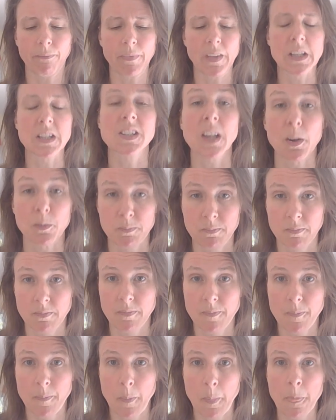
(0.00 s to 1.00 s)
So,
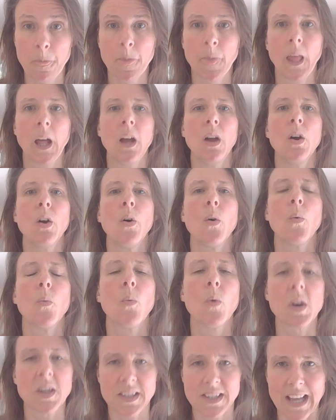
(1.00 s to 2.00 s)

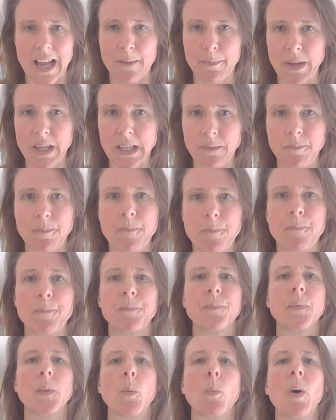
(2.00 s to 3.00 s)
what does that mean?
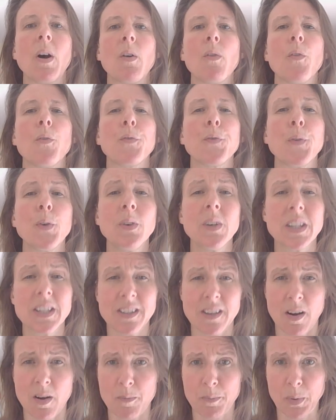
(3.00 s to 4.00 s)
Well, for
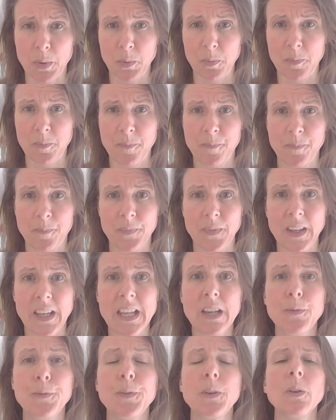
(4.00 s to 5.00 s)
example,
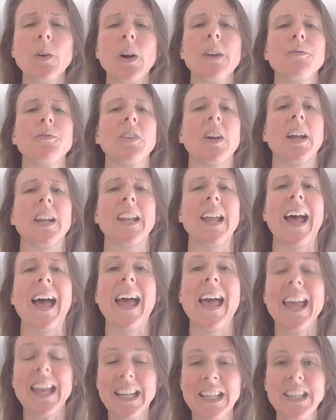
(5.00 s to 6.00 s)
if you have done
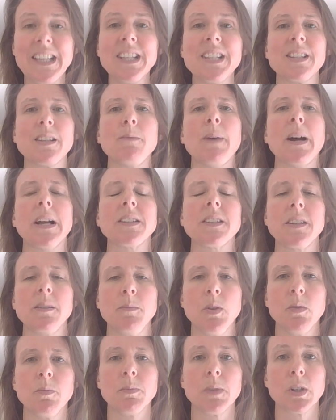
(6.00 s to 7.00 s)
any somatic
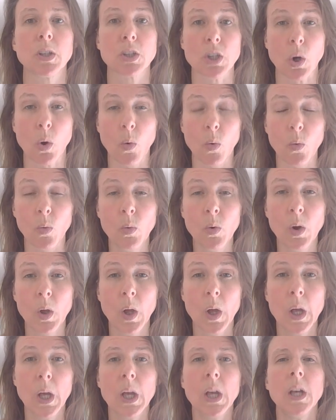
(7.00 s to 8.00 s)
movement at all,
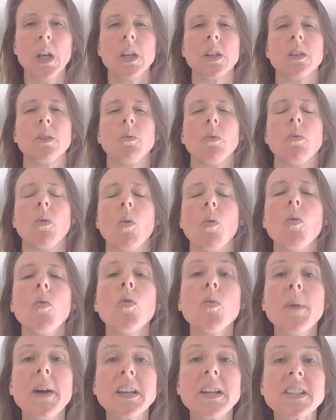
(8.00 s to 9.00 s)
you will
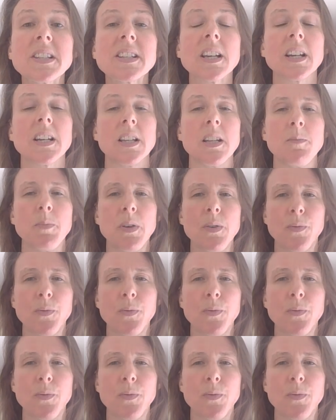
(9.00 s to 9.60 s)
almost certainly be